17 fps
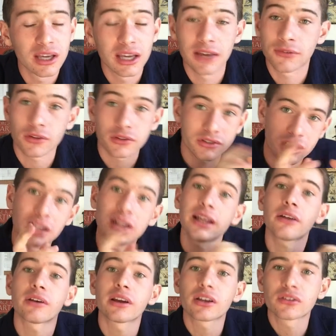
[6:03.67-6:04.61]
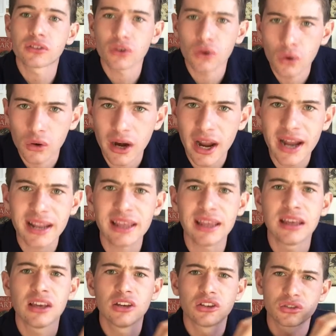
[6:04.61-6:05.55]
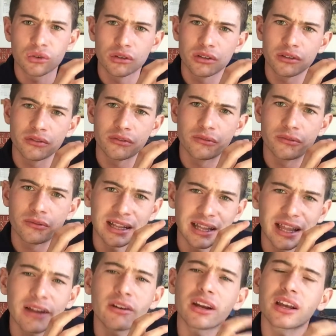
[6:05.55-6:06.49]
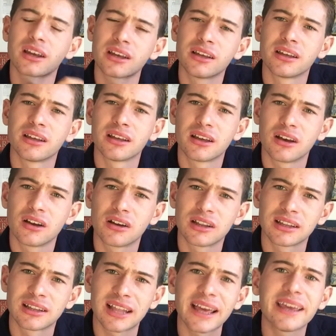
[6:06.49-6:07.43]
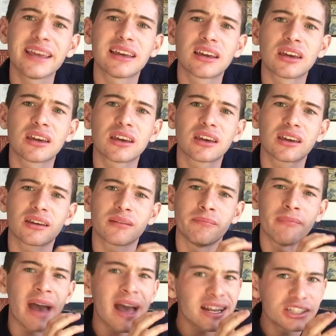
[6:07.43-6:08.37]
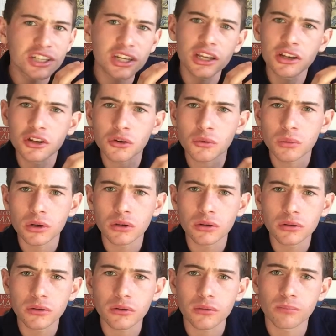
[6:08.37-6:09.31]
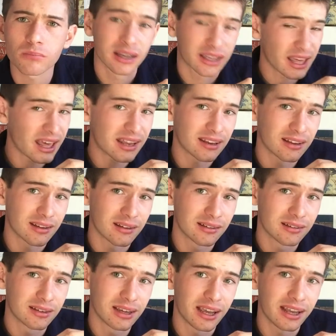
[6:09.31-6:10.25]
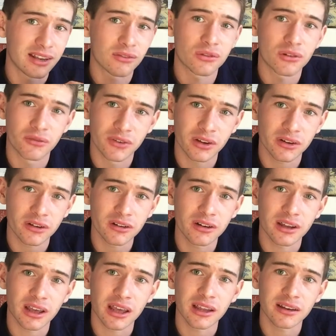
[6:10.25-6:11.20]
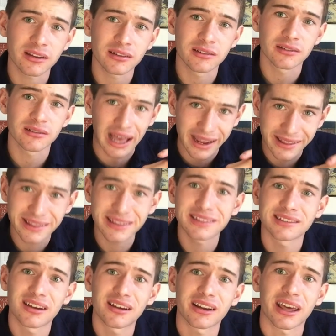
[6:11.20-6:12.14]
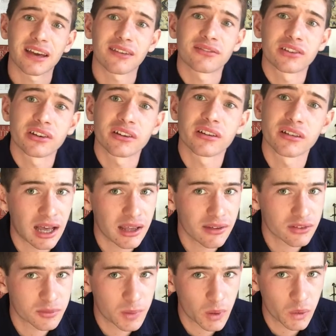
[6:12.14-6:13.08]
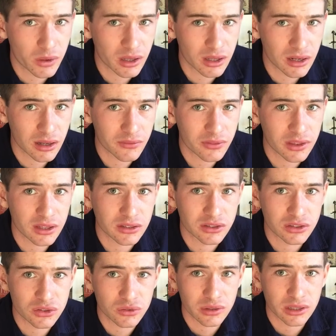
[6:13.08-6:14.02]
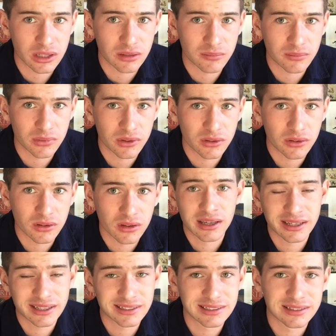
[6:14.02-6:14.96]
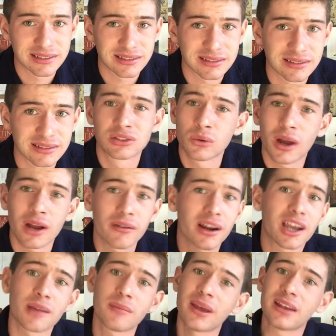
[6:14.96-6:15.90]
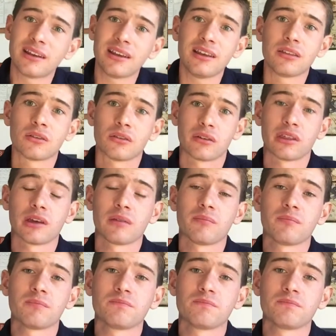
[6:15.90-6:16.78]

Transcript: If there's clerics or any sort of cleric-like magic in your world, again, it is revered and highly sought after. I have spoken of the extremes, and do I recommend either of them?